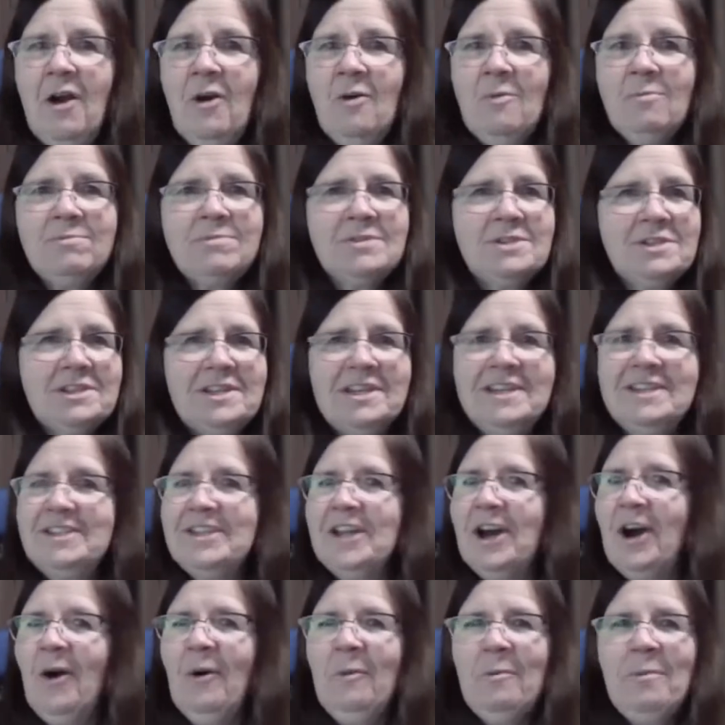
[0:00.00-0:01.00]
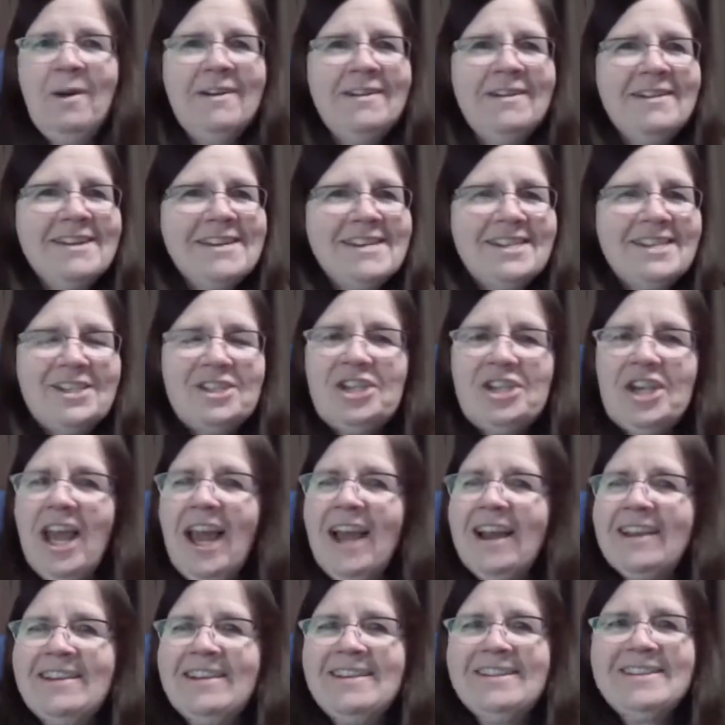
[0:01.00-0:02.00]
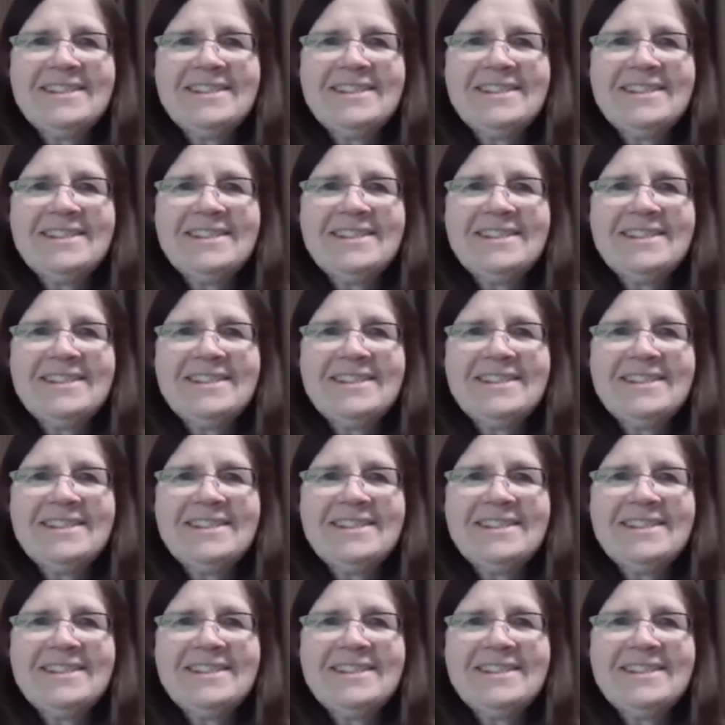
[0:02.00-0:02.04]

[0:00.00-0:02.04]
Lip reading: No, Jack